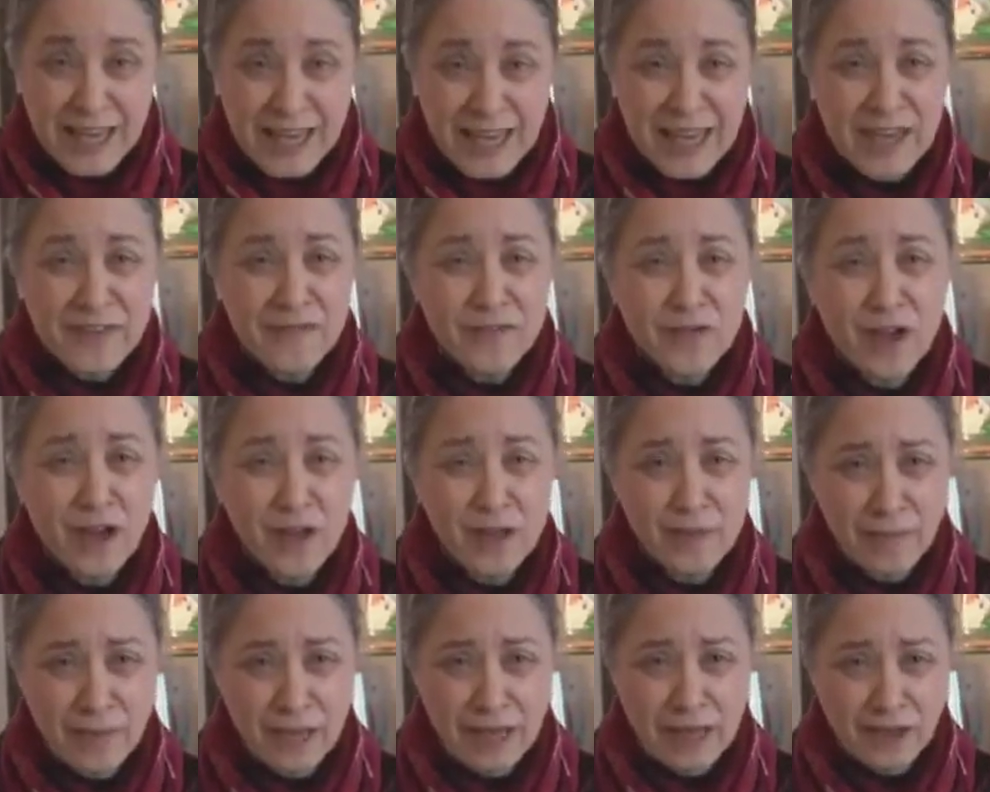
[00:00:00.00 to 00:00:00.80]
If,
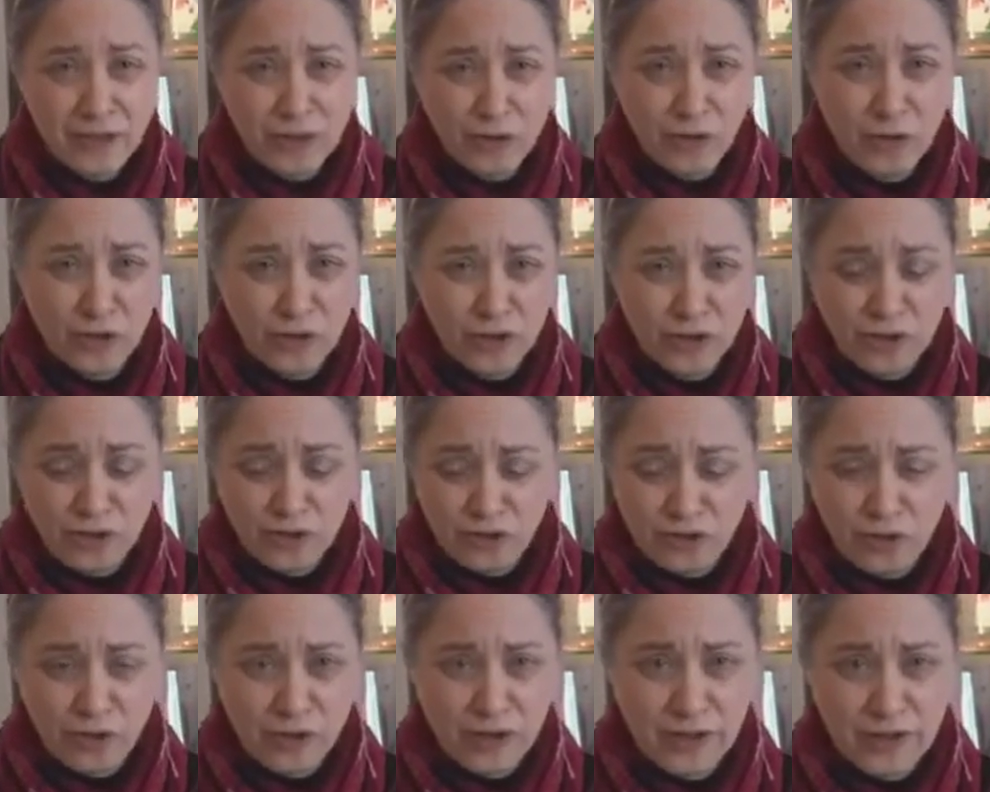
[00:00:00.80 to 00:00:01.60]
like me, you're not good
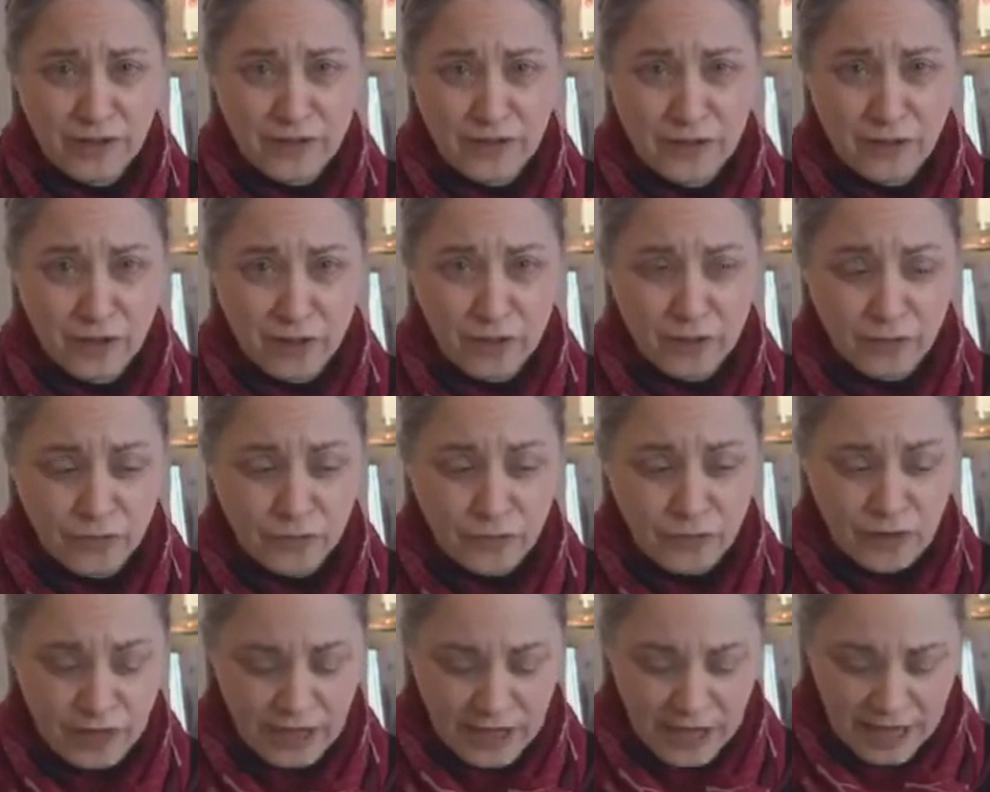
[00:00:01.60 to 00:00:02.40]
at drawing a circle
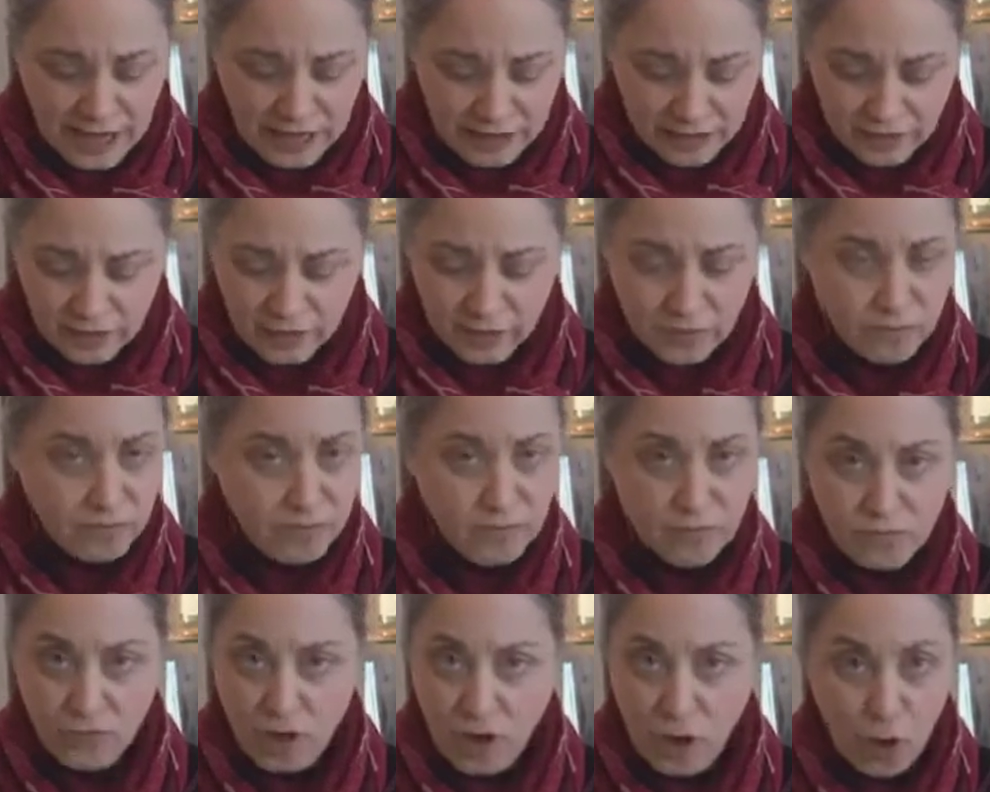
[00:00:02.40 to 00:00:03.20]
freehand
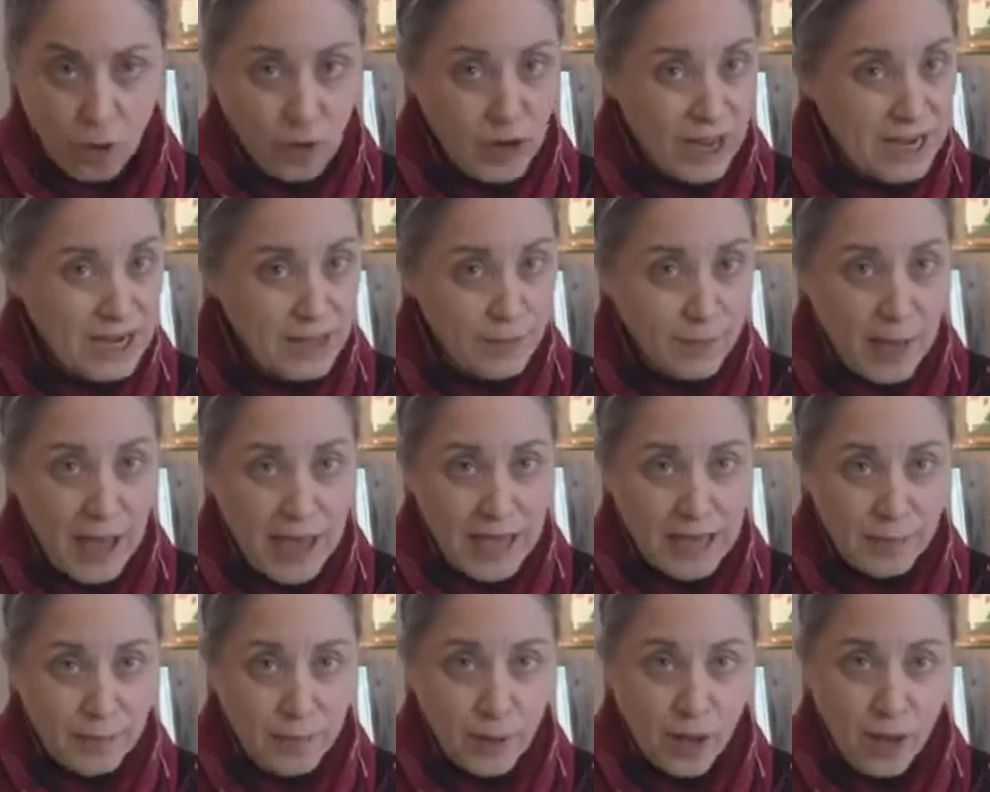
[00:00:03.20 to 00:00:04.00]
on any
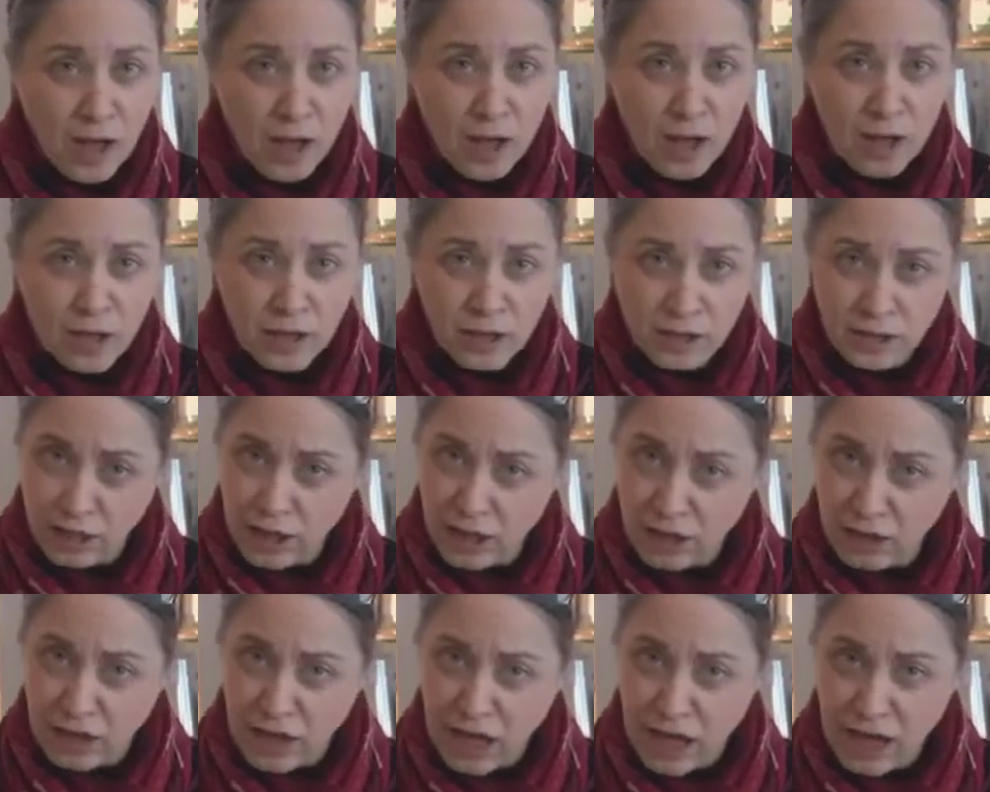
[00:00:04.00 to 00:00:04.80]
paper,
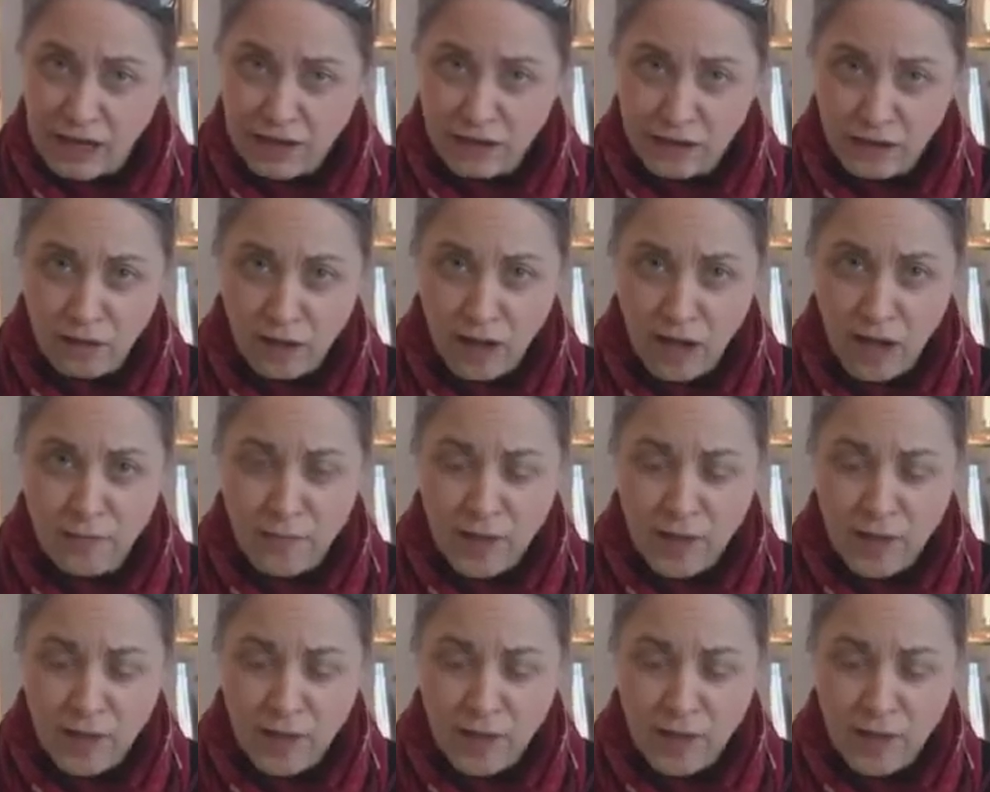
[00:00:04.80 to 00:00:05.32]
okay?